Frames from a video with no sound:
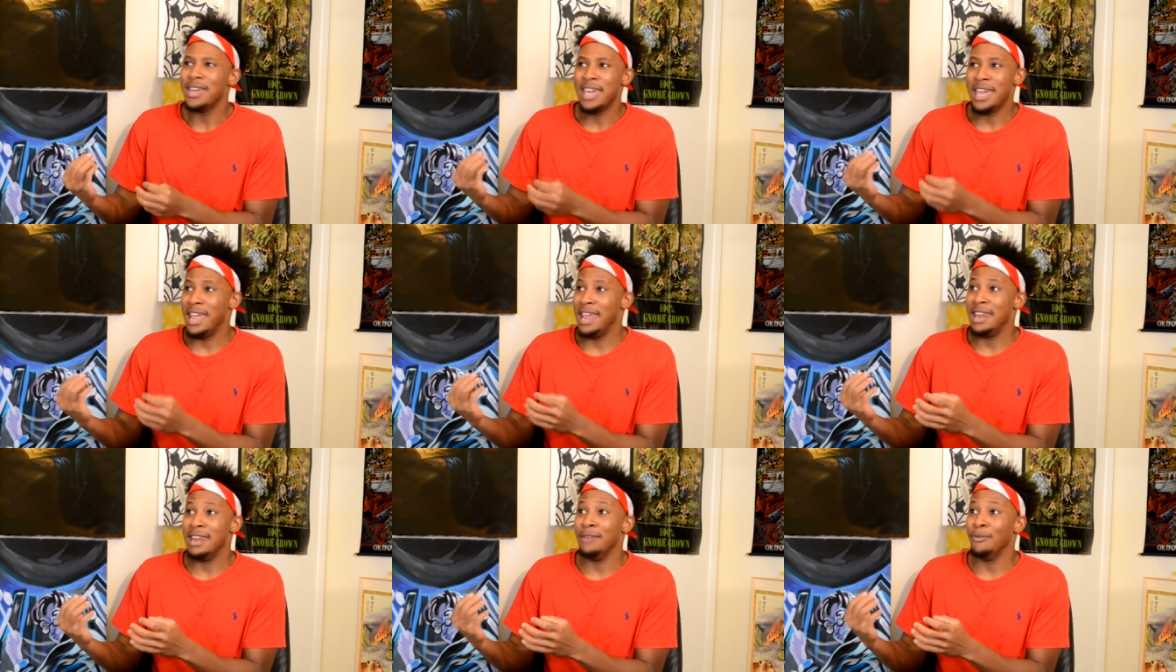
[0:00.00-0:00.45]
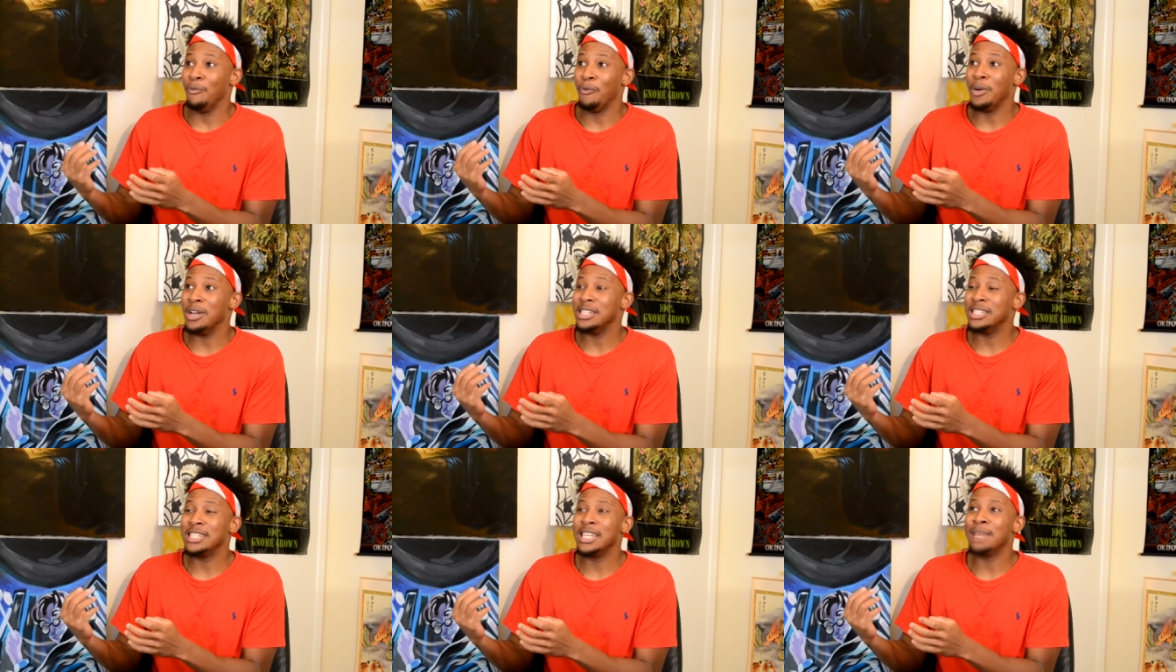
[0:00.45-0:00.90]
in
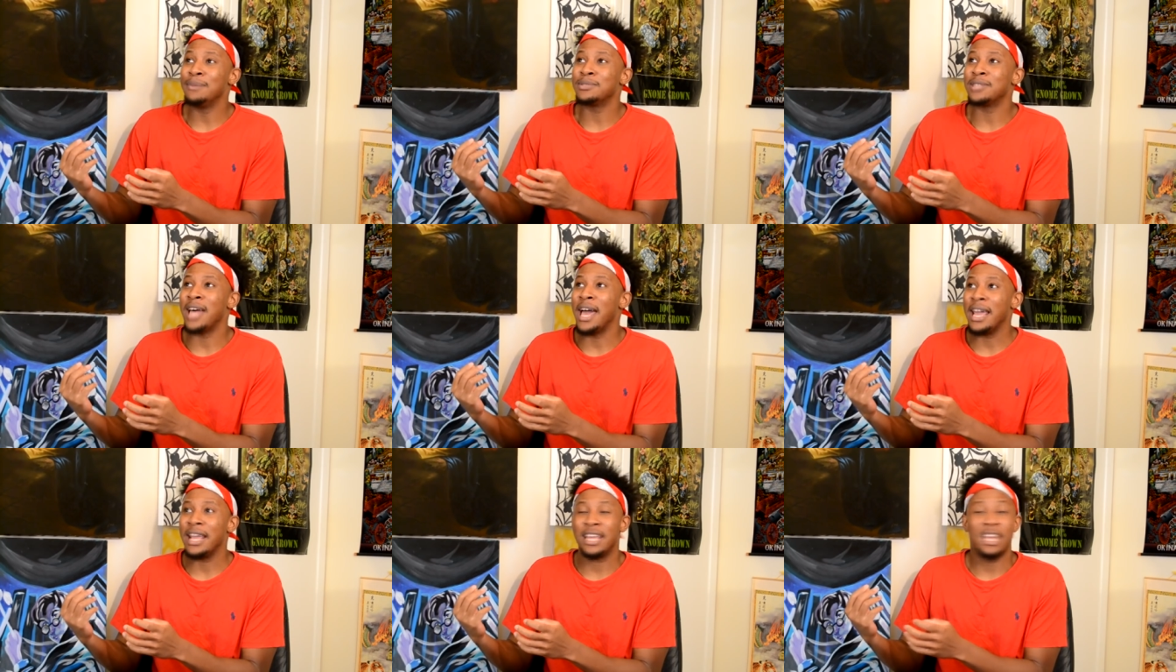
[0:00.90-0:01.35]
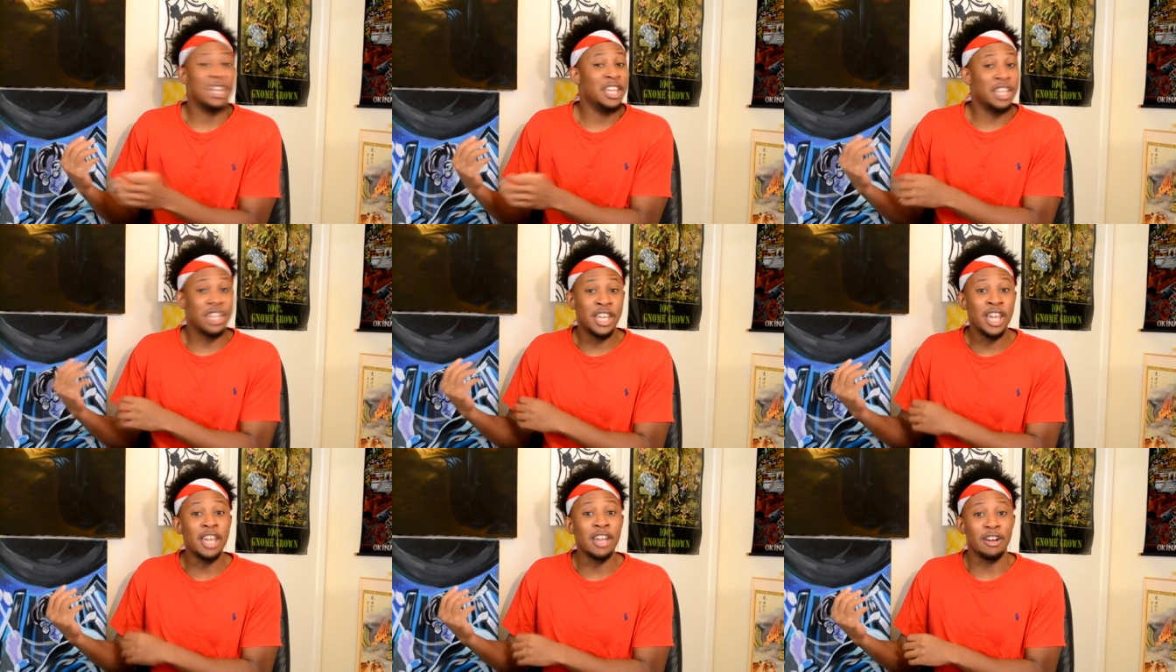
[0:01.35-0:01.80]
what seems like
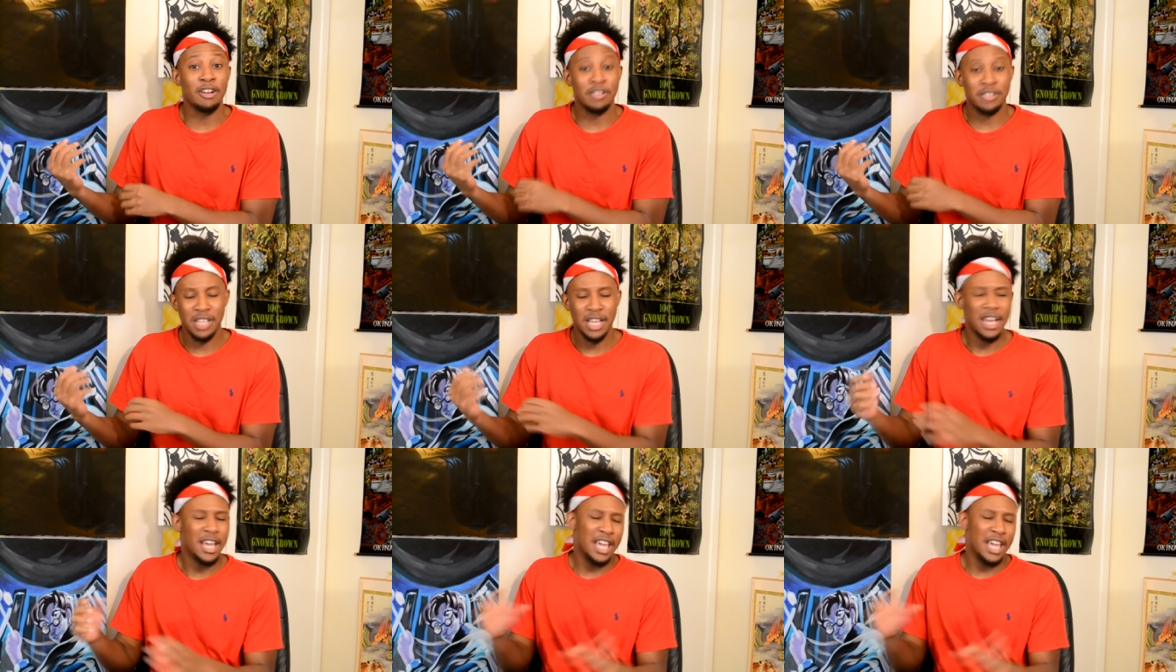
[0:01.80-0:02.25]
years.